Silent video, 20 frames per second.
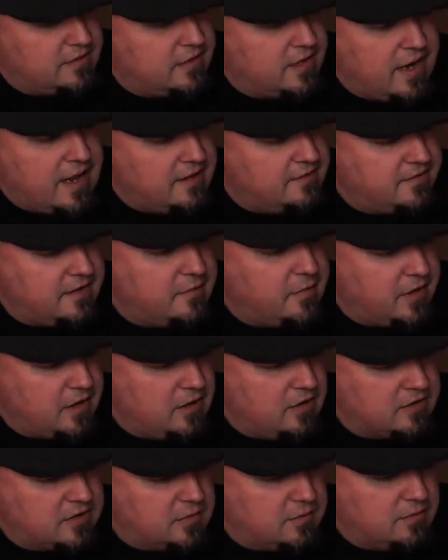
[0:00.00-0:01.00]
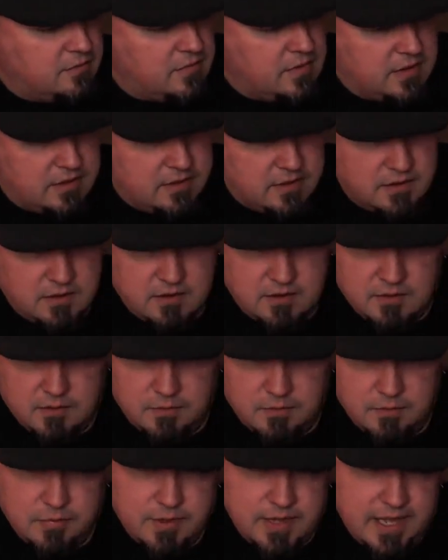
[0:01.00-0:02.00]
nice thing about Ultim
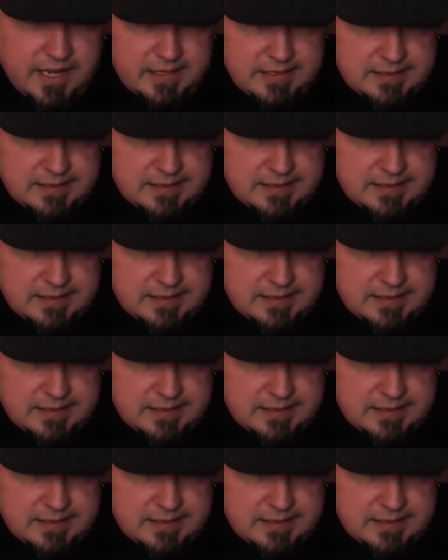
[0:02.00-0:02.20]
Black stuff,